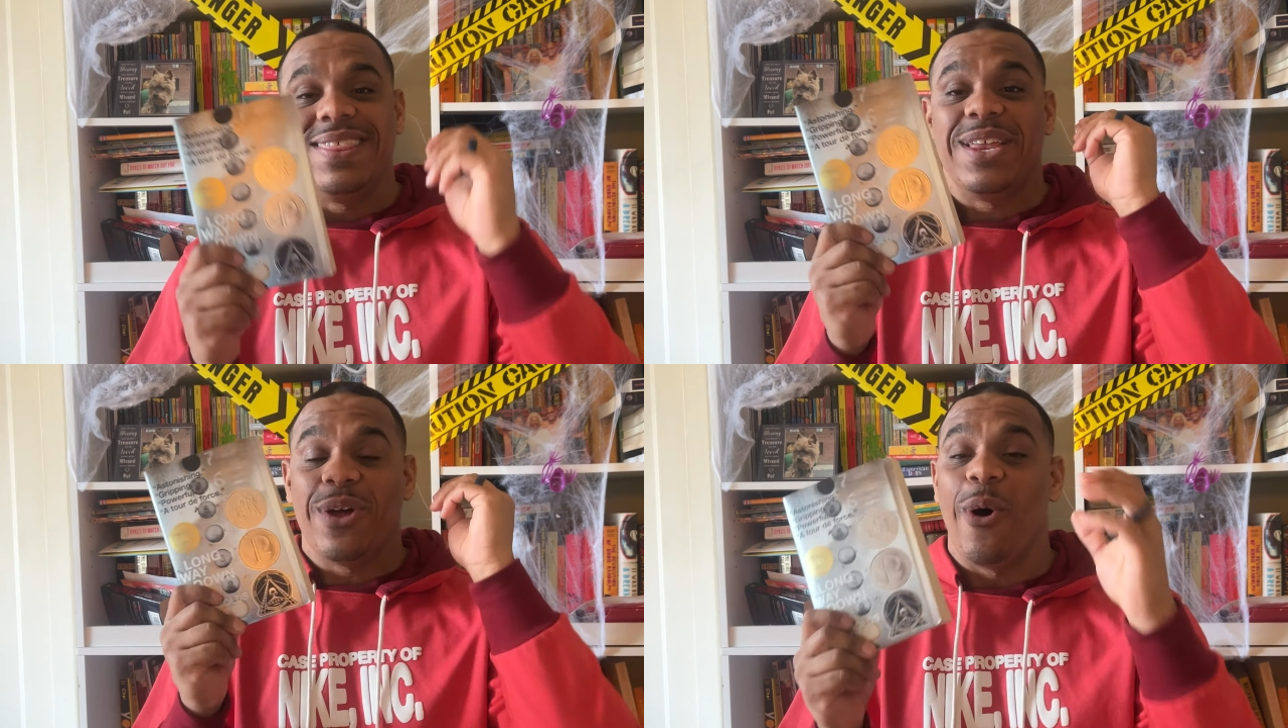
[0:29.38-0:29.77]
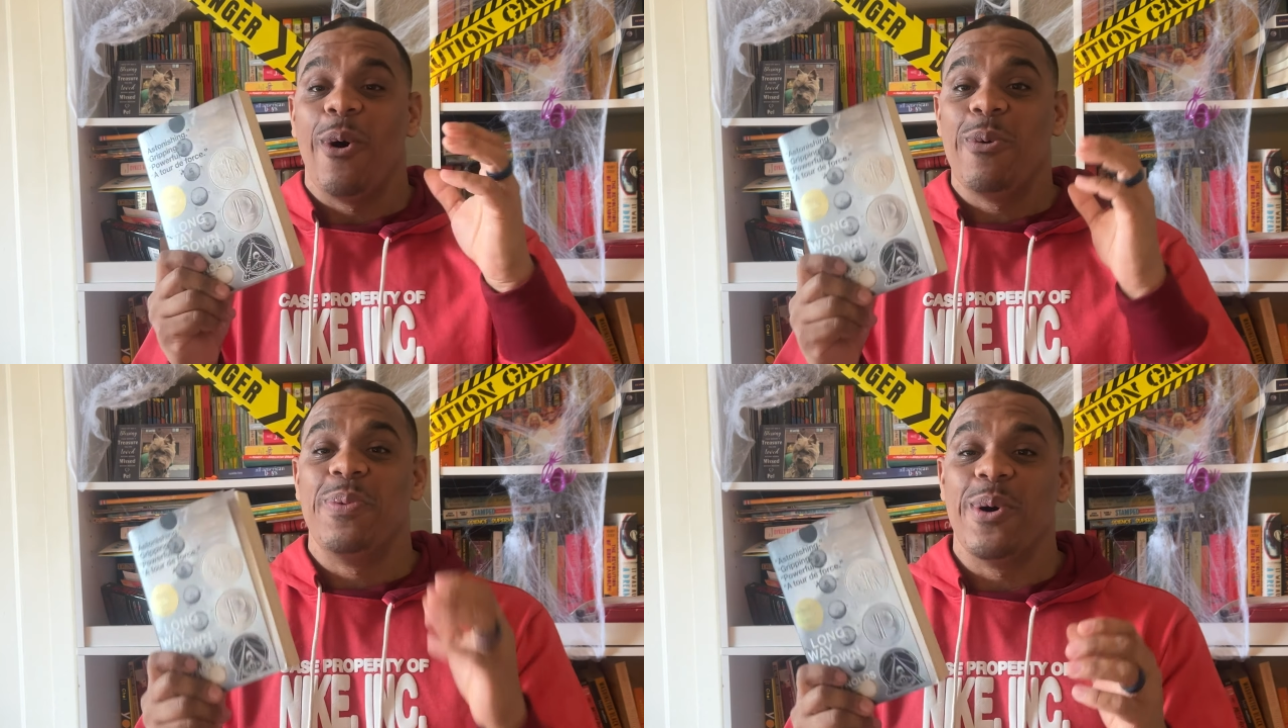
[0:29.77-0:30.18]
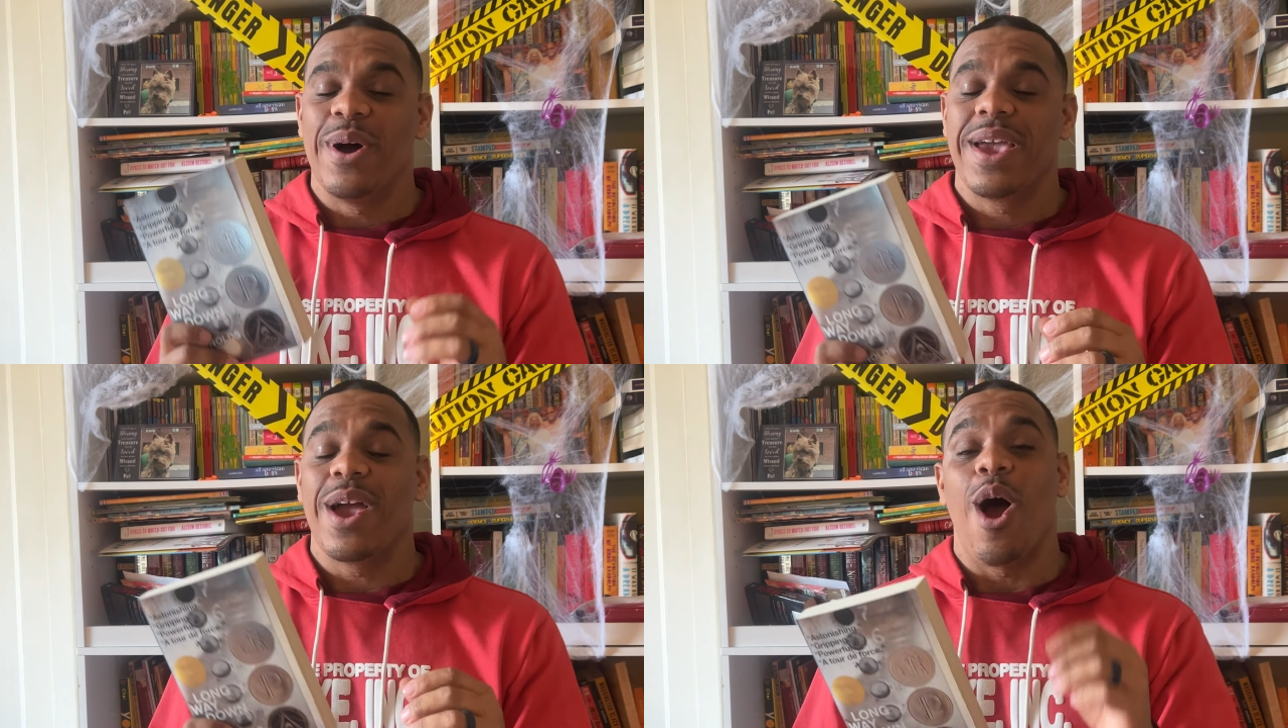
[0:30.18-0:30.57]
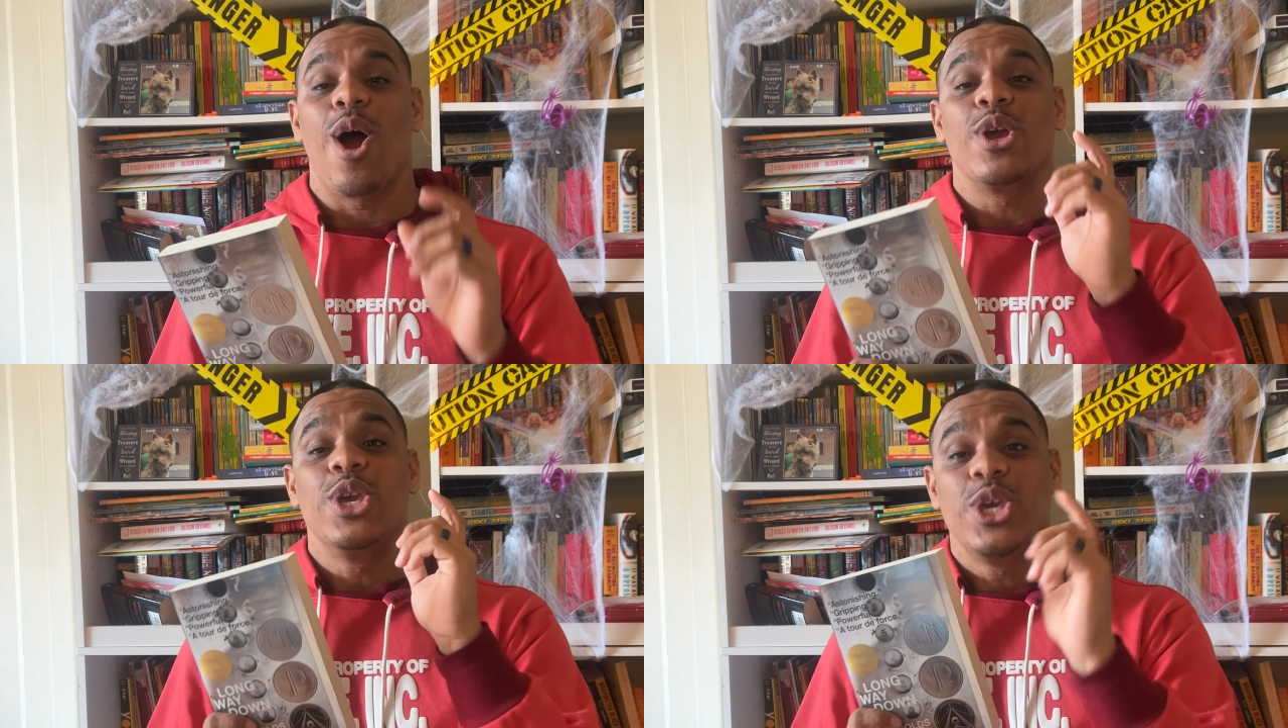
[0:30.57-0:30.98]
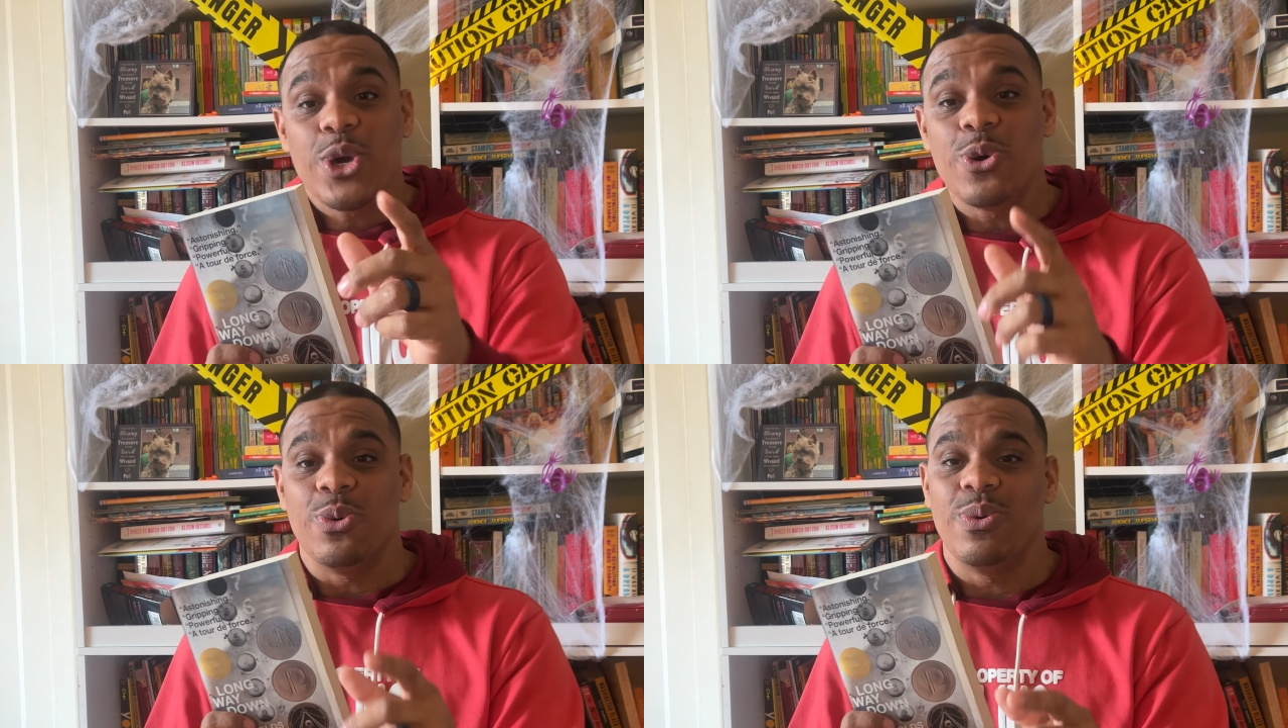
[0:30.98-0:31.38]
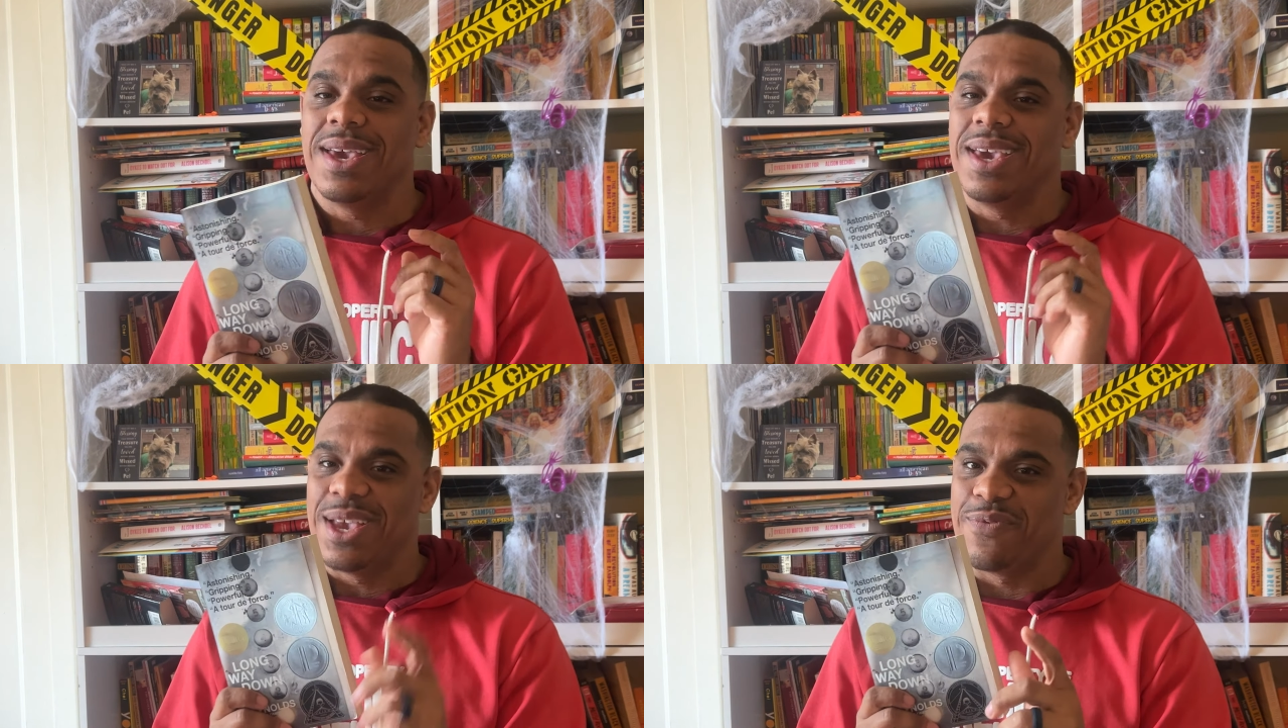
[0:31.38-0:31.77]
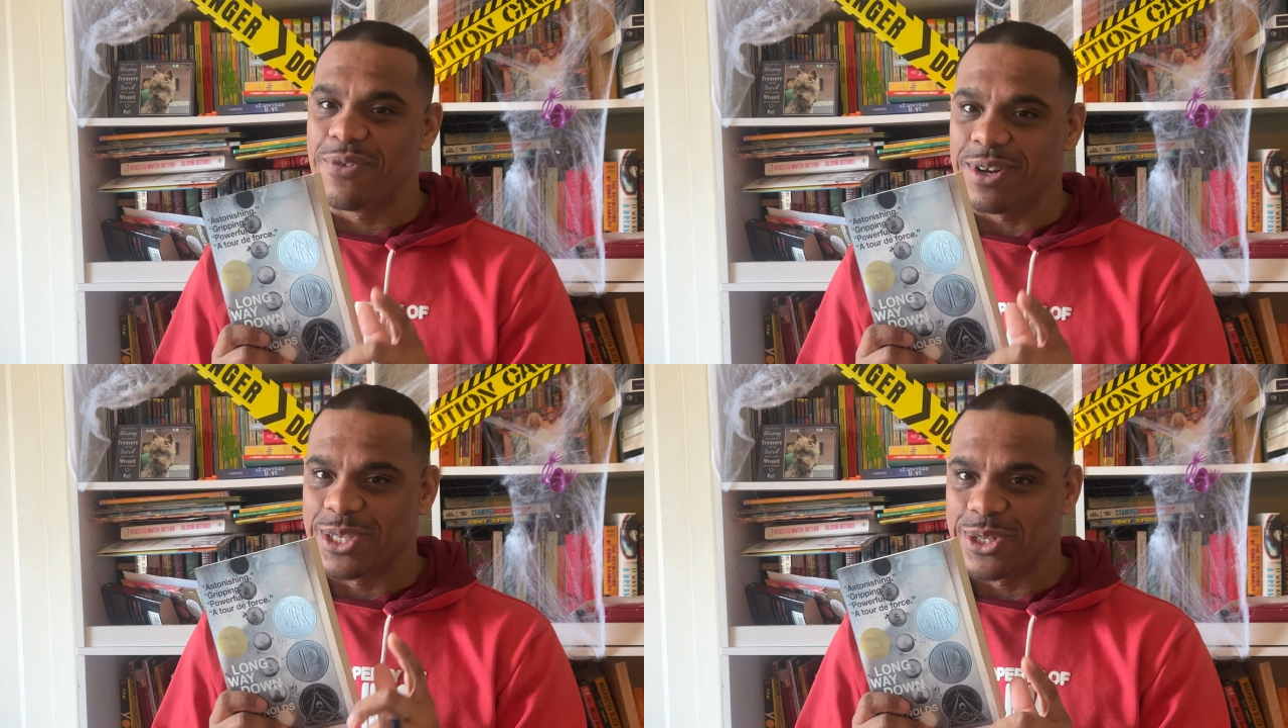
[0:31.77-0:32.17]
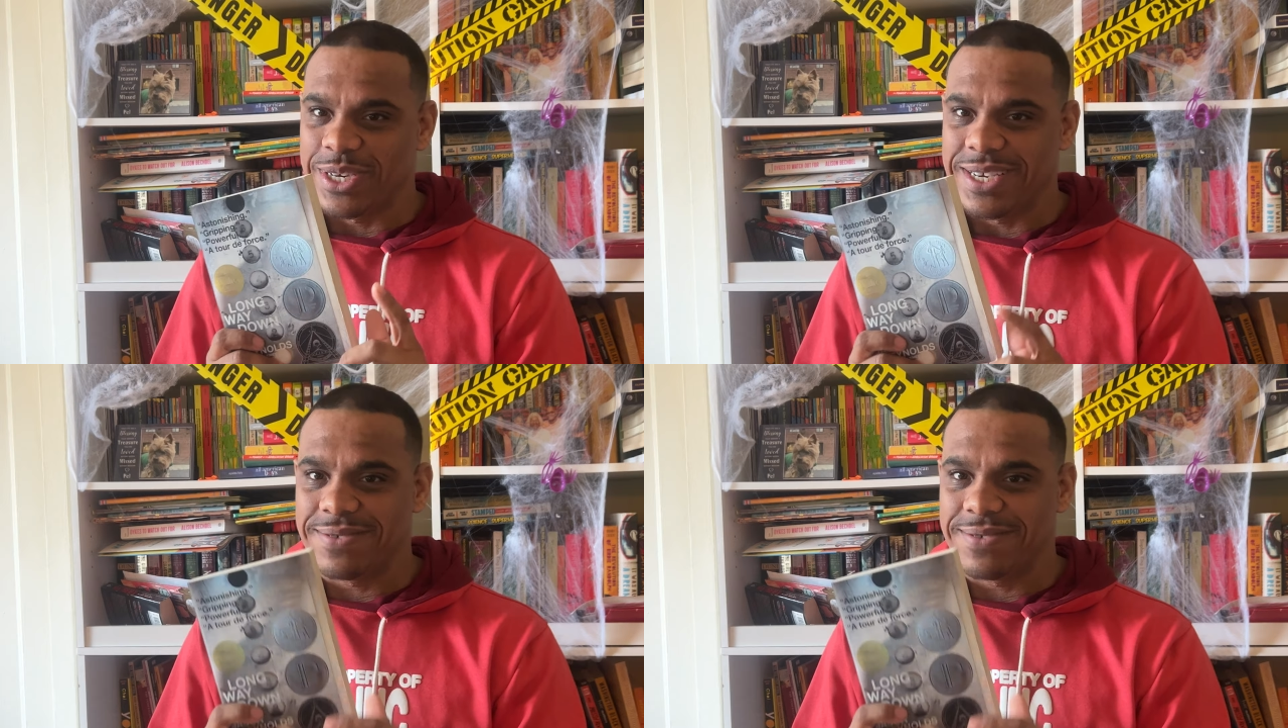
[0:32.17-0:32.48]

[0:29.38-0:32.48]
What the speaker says: then oh boy, are you in for a treat.